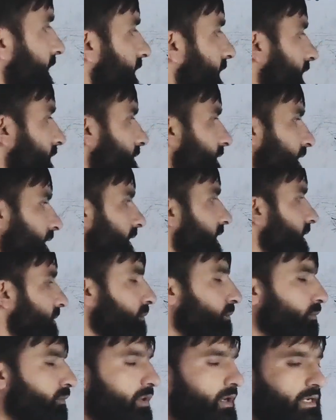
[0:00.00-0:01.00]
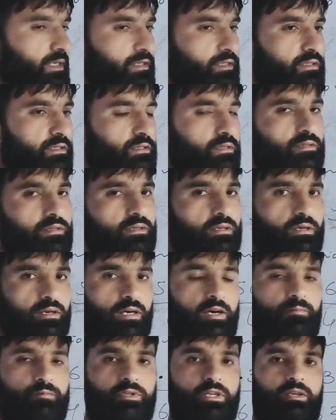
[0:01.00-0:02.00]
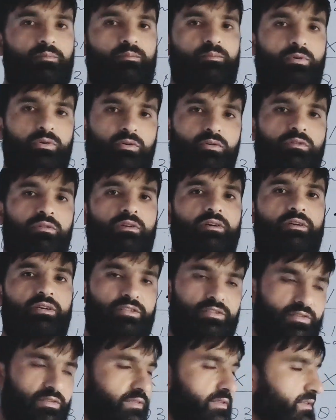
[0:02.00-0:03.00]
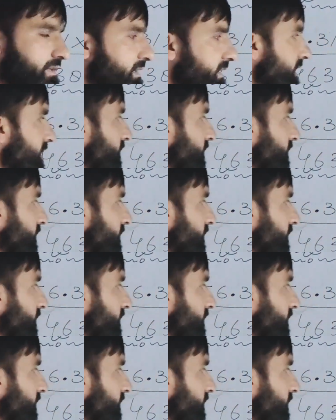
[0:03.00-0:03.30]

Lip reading: Here will come point after 4 digits.